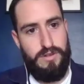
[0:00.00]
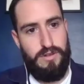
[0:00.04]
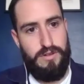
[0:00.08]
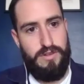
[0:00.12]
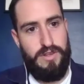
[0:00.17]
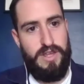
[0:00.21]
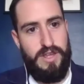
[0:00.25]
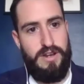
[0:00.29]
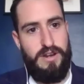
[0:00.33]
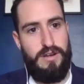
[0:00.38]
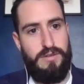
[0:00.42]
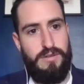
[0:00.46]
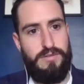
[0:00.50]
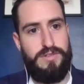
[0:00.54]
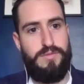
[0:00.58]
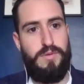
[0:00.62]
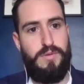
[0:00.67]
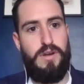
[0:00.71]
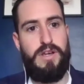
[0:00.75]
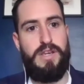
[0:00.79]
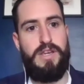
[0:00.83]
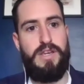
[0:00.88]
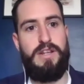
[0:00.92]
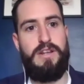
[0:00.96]
not then. I was
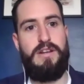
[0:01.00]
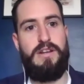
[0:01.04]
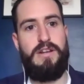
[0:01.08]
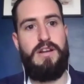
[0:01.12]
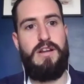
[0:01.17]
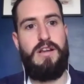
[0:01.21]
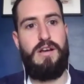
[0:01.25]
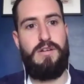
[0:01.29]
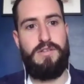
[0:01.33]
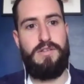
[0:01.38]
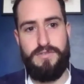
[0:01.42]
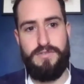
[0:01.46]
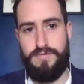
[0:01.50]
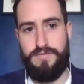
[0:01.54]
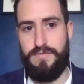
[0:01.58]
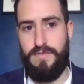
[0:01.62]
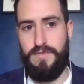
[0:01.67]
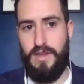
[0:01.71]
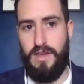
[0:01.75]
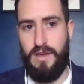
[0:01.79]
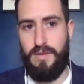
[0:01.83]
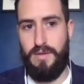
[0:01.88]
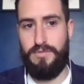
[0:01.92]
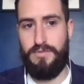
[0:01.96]

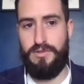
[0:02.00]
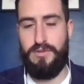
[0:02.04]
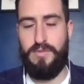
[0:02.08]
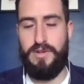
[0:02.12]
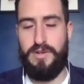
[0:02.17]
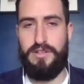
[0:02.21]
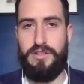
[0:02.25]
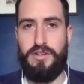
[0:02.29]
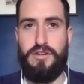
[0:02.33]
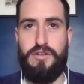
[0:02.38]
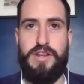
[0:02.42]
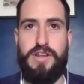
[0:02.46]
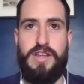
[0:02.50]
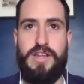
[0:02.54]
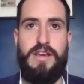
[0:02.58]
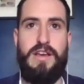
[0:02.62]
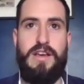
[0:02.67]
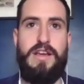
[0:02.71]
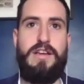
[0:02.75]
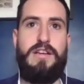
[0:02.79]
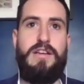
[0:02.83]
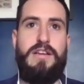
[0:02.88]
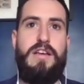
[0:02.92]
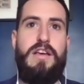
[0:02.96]
doing my degree
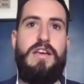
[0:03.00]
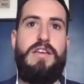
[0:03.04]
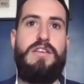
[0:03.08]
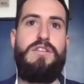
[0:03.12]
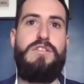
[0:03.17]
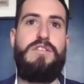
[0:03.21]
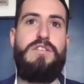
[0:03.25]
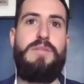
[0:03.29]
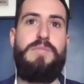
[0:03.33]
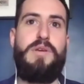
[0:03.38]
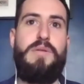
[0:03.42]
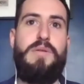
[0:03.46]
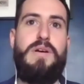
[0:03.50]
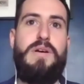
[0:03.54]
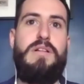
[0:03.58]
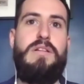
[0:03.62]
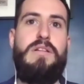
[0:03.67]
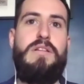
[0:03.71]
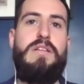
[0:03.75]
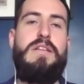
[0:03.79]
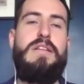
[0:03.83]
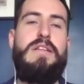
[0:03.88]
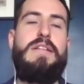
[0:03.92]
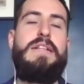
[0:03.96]
at
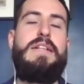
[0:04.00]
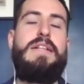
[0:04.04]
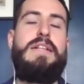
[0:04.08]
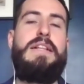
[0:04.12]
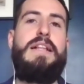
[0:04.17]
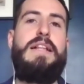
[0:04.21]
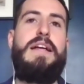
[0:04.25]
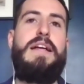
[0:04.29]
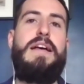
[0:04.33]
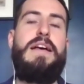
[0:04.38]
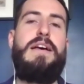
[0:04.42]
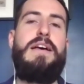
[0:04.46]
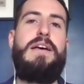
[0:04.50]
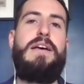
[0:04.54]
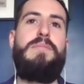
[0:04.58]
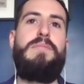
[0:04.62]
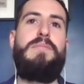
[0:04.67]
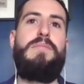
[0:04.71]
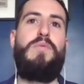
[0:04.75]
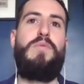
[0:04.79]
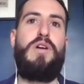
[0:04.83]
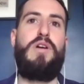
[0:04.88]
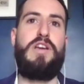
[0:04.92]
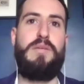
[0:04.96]
UWL,
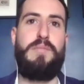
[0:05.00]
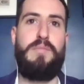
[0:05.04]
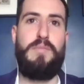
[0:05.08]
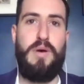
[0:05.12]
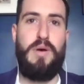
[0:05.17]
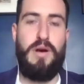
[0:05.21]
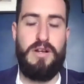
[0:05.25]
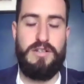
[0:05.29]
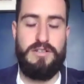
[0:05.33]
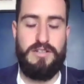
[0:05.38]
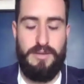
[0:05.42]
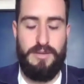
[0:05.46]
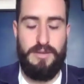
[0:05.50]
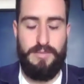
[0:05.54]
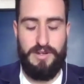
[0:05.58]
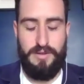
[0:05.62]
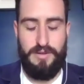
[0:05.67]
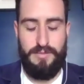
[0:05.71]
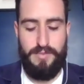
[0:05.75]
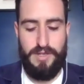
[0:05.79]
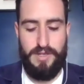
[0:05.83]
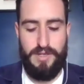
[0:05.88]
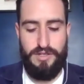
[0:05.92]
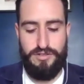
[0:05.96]
working part-time in
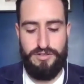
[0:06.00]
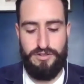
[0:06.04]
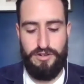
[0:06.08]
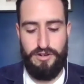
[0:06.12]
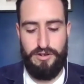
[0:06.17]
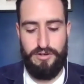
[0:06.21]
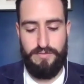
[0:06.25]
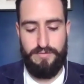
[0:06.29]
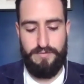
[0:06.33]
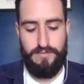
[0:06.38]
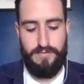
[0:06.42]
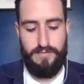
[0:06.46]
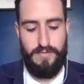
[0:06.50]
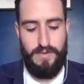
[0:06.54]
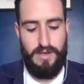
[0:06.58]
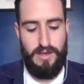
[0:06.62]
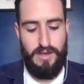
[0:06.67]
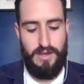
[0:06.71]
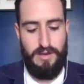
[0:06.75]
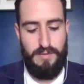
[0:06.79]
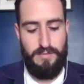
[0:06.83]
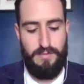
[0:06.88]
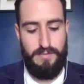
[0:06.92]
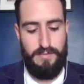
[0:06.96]
a bistro,
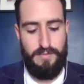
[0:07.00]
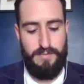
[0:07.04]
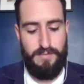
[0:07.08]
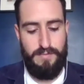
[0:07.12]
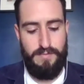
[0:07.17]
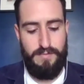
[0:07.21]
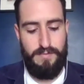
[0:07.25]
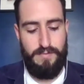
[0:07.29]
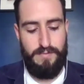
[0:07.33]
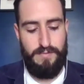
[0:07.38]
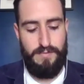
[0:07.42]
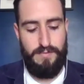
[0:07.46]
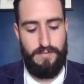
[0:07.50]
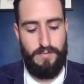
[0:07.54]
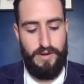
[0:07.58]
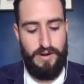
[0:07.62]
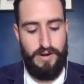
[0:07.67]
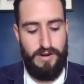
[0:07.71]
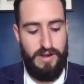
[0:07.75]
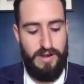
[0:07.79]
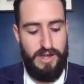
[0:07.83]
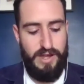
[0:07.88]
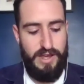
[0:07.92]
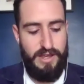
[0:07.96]

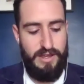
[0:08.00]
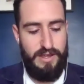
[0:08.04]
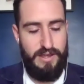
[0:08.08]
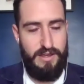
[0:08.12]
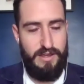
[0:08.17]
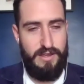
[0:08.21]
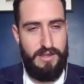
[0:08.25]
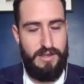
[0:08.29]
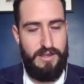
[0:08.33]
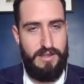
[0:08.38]
where